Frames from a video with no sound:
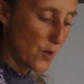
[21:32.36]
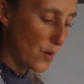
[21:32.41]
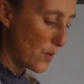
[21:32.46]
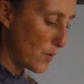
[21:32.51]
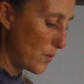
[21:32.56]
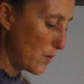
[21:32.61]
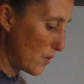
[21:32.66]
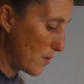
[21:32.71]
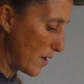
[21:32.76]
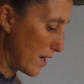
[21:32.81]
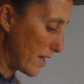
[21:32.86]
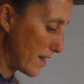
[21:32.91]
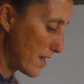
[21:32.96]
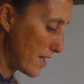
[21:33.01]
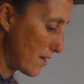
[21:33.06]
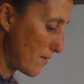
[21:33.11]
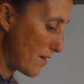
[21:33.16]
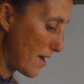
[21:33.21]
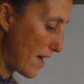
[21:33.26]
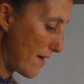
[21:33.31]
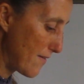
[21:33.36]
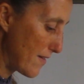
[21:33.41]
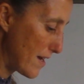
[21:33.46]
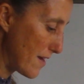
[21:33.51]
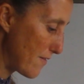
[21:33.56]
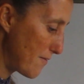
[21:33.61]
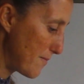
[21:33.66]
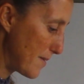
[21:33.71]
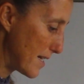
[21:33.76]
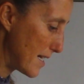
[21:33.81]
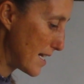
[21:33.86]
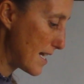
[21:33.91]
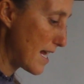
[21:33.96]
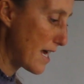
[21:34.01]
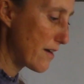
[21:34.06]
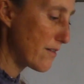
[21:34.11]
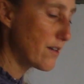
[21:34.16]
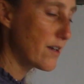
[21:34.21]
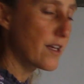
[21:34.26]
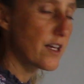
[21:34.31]
Whew, I think we have enough money
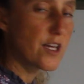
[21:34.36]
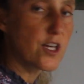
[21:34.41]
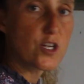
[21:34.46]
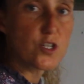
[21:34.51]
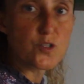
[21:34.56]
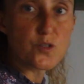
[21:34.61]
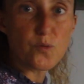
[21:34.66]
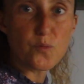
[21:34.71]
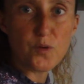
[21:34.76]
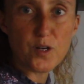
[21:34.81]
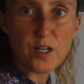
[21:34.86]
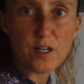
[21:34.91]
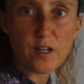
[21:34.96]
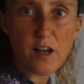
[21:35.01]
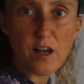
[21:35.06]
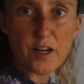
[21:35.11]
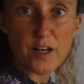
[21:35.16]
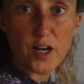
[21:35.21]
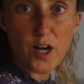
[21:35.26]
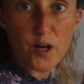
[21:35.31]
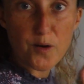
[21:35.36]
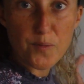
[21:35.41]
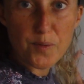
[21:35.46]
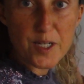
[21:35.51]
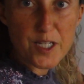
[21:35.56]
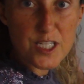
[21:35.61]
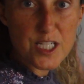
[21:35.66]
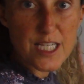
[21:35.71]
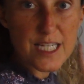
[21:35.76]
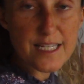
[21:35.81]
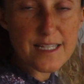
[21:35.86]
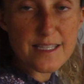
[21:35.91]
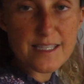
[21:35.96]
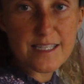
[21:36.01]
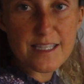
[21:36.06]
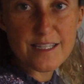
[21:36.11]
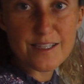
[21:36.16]
now to work on our worksheets.